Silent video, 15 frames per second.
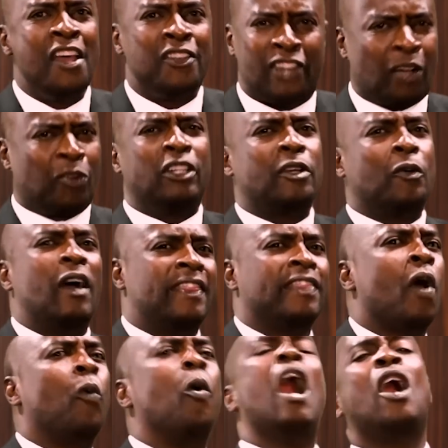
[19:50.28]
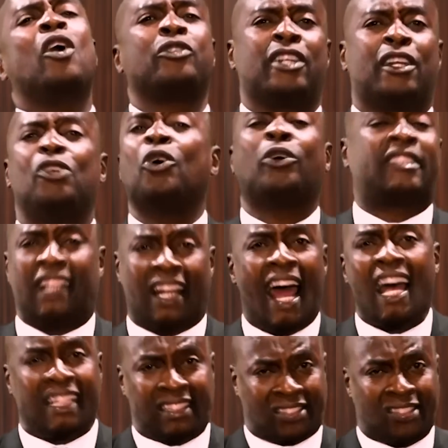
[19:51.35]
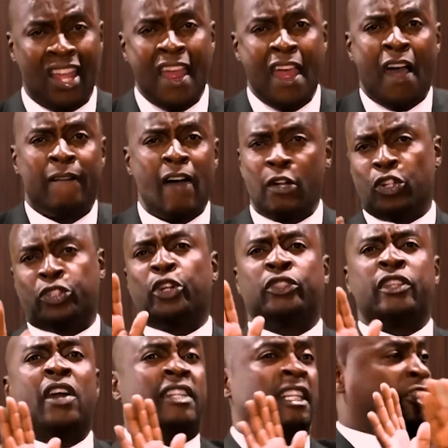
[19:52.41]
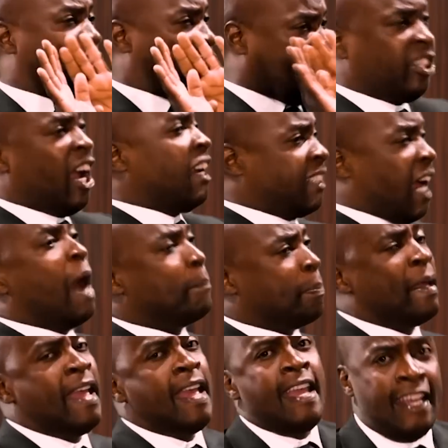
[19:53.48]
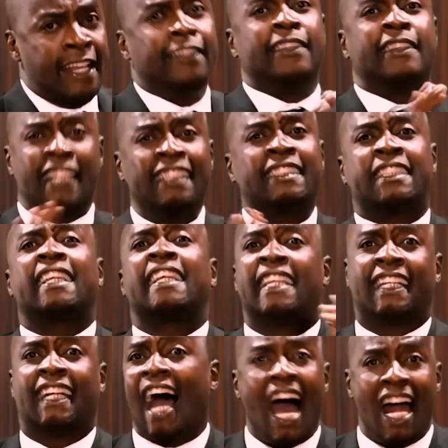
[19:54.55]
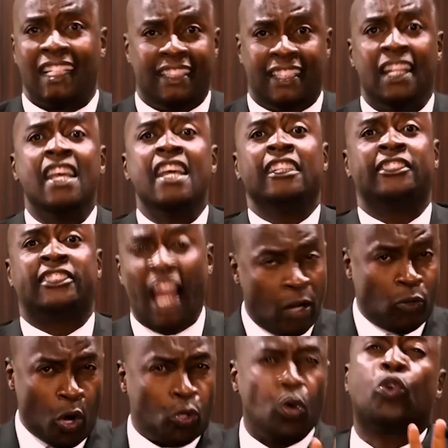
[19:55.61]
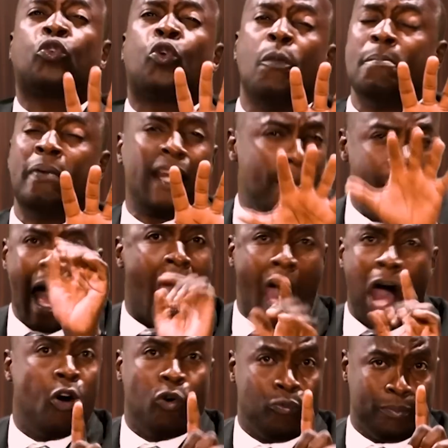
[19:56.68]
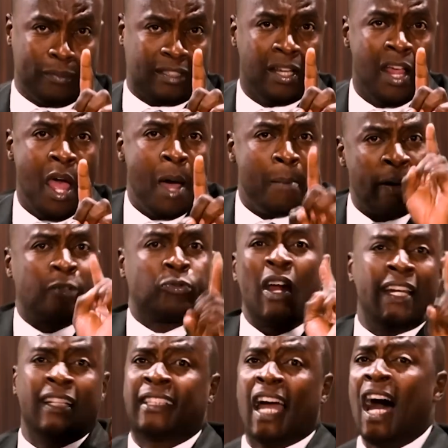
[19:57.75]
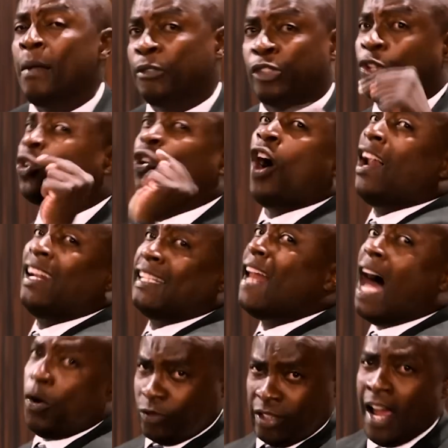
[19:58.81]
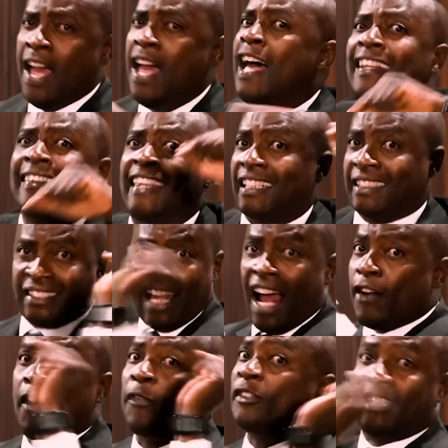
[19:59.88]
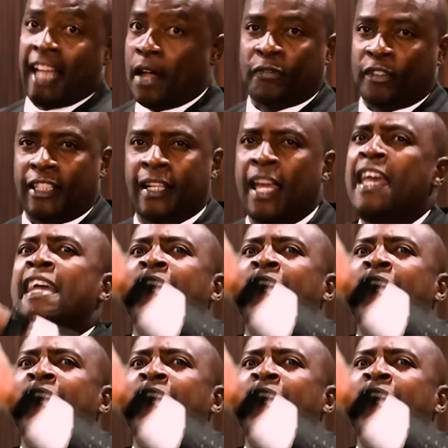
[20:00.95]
Shakuti, when the world looks at us, one or two zodi, shut up. In this regard, chako kukumbira ma alms. But when it comes to calling out the son of David,